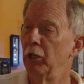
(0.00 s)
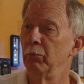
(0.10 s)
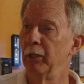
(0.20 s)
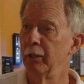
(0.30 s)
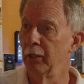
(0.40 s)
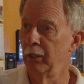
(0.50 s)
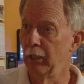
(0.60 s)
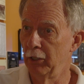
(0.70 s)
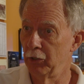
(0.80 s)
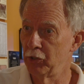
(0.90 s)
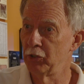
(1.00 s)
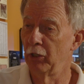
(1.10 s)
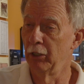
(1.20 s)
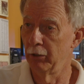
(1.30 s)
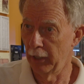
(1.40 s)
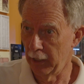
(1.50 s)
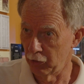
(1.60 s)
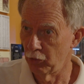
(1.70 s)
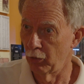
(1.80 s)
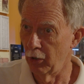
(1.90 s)
them in his
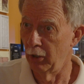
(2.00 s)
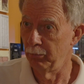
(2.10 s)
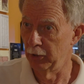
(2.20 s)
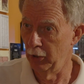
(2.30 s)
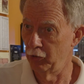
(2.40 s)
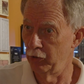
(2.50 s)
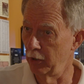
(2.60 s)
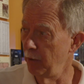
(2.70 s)
international competition.